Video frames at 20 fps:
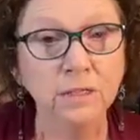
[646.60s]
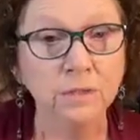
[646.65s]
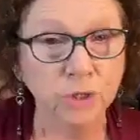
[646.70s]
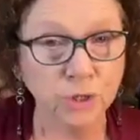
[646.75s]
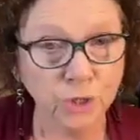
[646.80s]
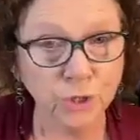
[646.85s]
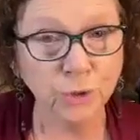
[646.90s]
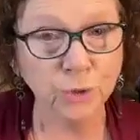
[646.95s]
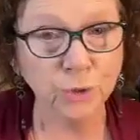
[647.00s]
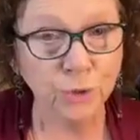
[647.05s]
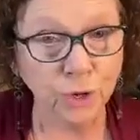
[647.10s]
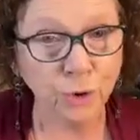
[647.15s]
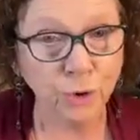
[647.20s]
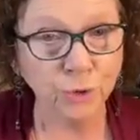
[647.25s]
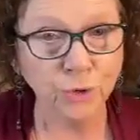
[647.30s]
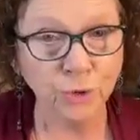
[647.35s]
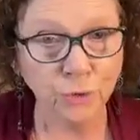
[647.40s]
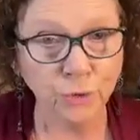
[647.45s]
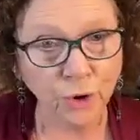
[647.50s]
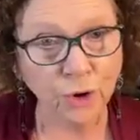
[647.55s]
Just so you know,
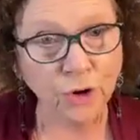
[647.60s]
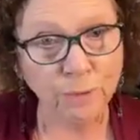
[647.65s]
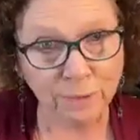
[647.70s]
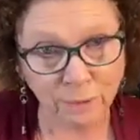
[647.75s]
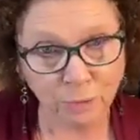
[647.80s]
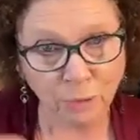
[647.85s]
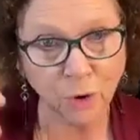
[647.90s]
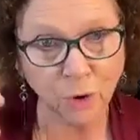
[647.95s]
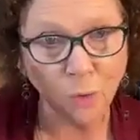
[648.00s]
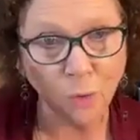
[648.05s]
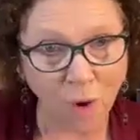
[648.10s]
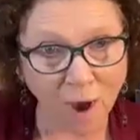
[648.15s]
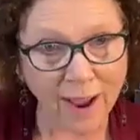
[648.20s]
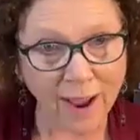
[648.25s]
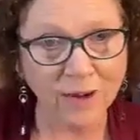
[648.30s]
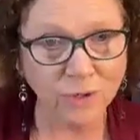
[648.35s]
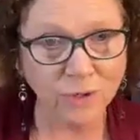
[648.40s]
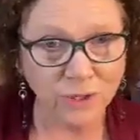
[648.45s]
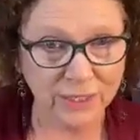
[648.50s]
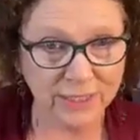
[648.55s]
you are going to be
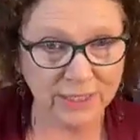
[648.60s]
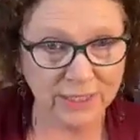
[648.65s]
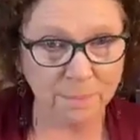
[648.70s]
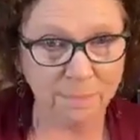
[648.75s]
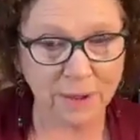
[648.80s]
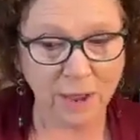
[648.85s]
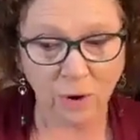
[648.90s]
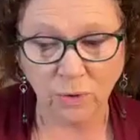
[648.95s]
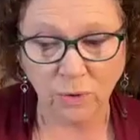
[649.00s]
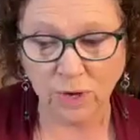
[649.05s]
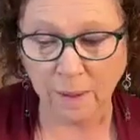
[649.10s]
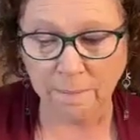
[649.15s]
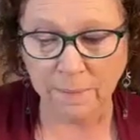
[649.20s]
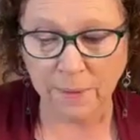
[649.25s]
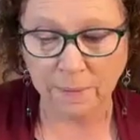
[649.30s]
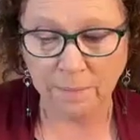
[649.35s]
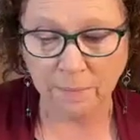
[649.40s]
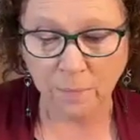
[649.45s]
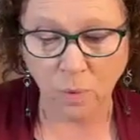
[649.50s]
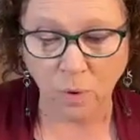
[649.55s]
required to step out a
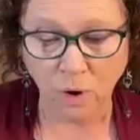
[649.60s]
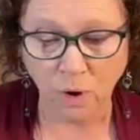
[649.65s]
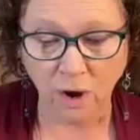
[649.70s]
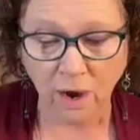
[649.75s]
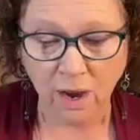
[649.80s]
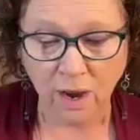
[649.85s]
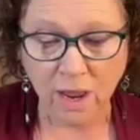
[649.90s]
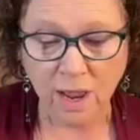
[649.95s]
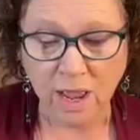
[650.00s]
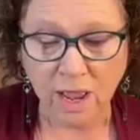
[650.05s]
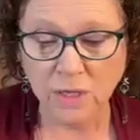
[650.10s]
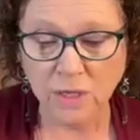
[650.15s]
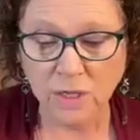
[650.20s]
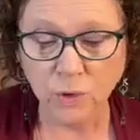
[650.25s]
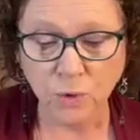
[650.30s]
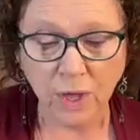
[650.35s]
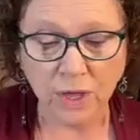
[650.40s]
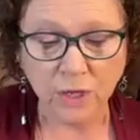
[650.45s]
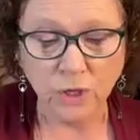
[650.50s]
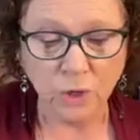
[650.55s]
bit more
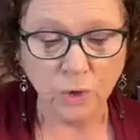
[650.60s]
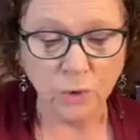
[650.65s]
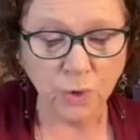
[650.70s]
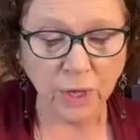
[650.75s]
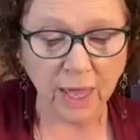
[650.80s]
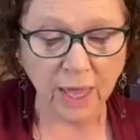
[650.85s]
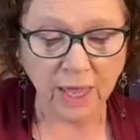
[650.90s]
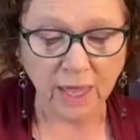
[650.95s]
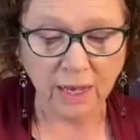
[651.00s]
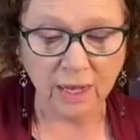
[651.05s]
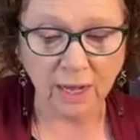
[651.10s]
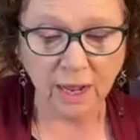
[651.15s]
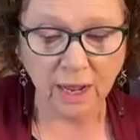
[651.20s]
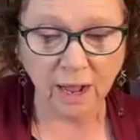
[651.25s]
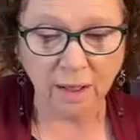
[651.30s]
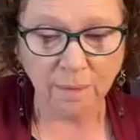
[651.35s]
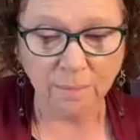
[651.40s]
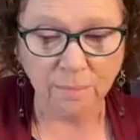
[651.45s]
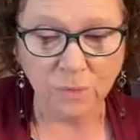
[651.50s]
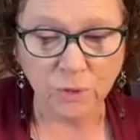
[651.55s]
so that you can
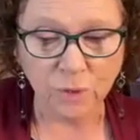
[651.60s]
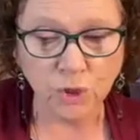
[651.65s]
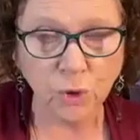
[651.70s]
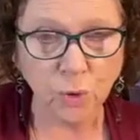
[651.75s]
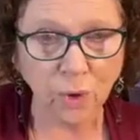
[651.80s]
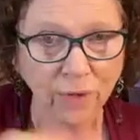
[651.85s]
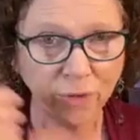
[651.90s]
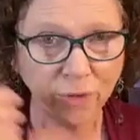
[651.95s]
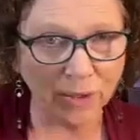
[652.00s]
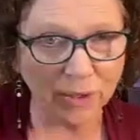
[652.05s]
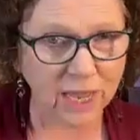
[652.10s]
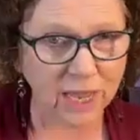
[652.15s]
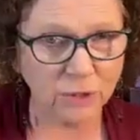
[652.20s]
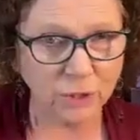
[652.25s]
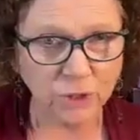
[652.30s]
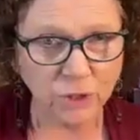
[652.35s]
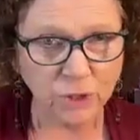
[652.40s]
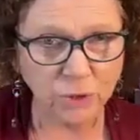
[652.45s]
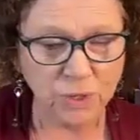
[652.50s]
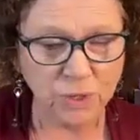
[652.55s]
show others how
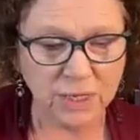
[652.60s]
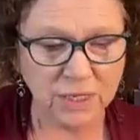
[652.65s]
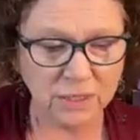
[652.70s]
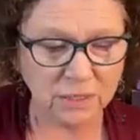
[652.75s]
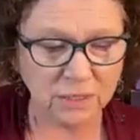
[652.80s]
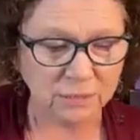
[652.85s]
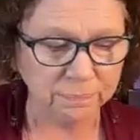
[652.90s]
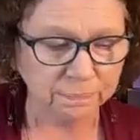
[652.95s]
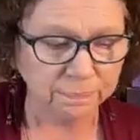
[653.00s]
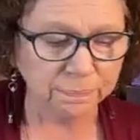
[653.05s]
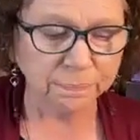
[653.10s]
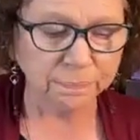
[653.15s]
to do this.